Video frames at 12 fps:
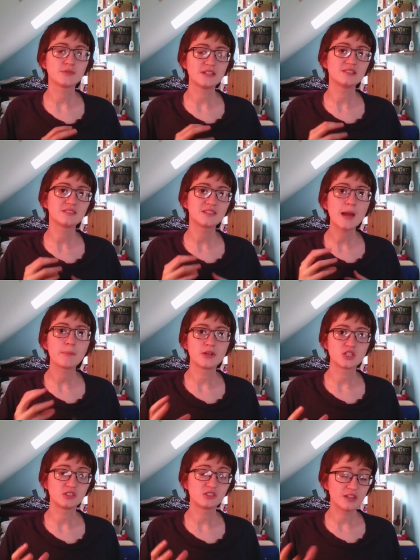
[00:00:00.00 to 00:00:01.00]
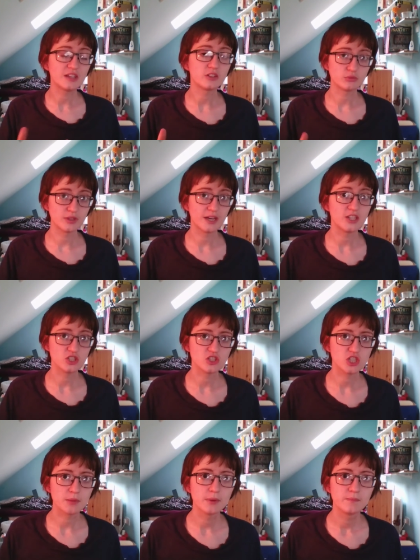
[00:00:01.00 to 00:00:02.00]
establish a status
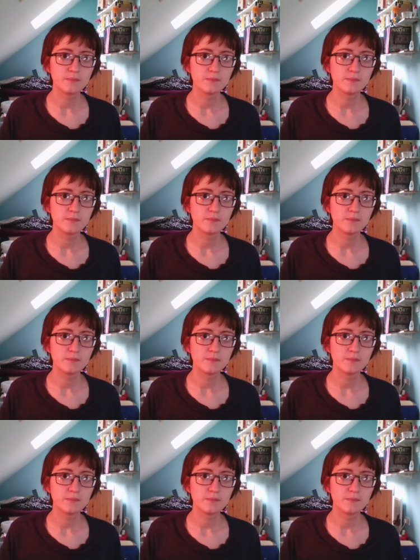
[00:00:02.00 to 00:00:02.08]
relationship.